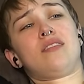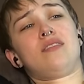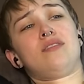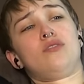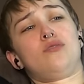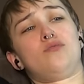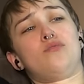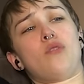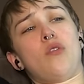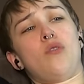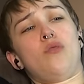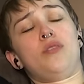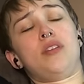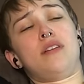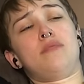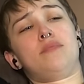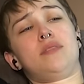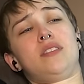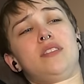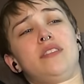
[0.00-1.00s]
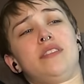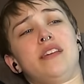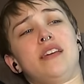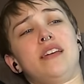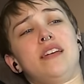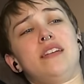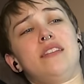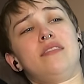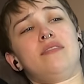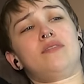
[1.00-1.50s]
Little rolled up
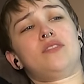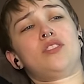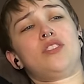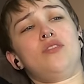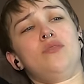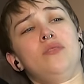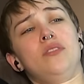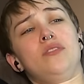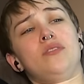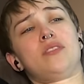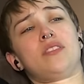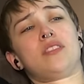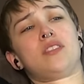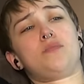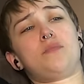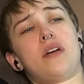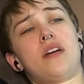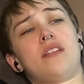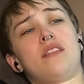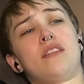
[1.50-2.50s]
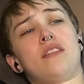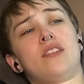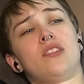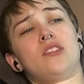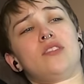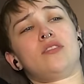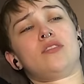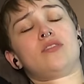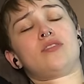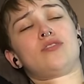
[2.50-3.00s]
sleeves, cute little
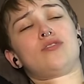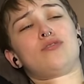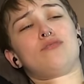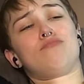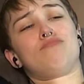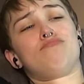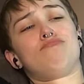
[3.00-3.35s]
suspenders.